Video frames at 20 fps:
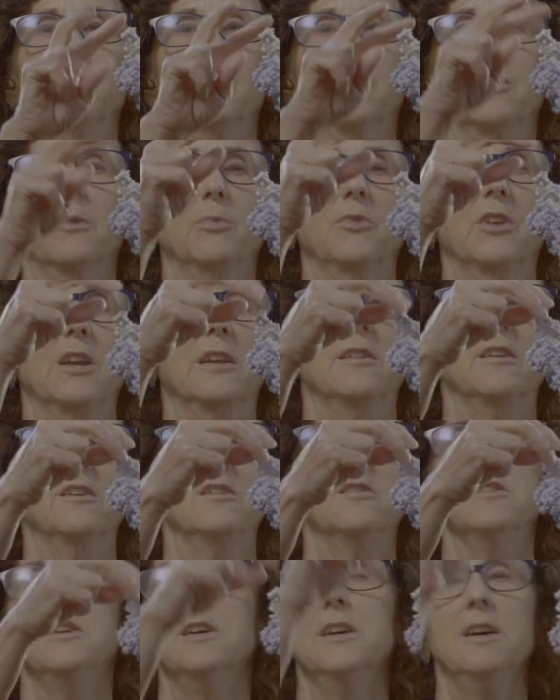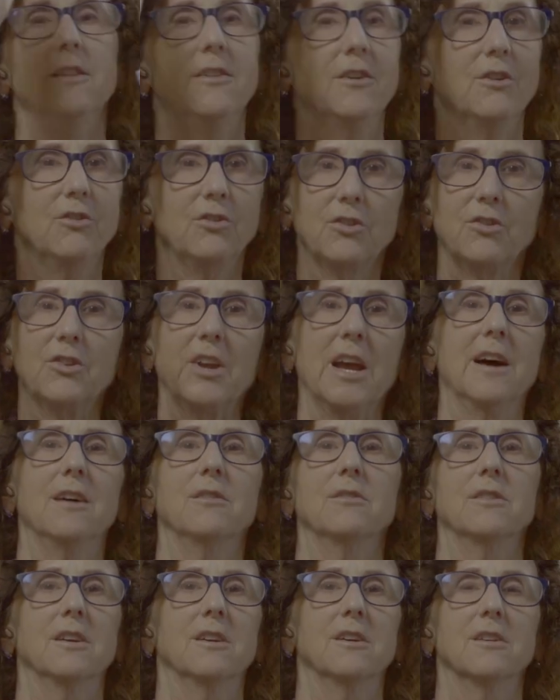epitopes. Like they're, they're just
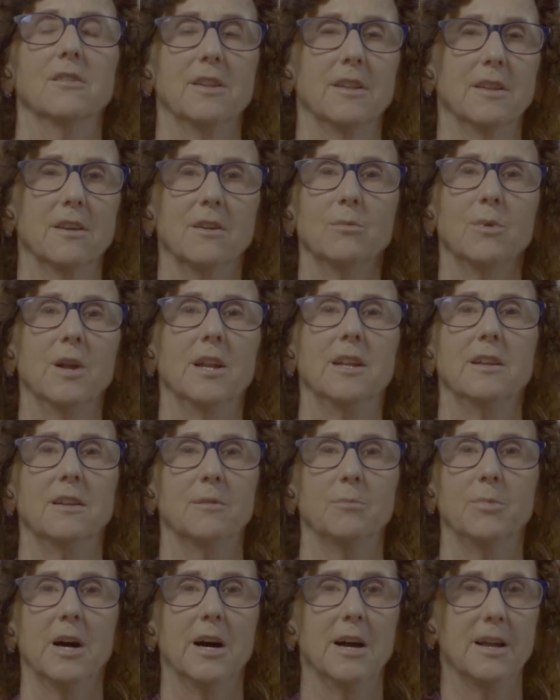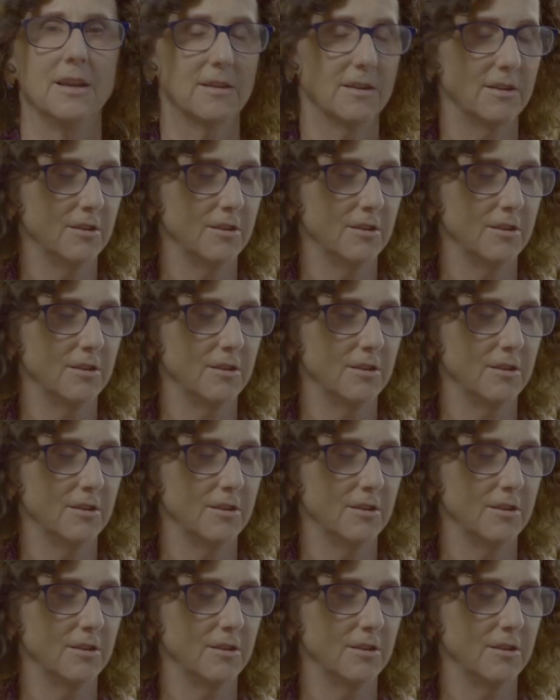out there and they're ready to bind,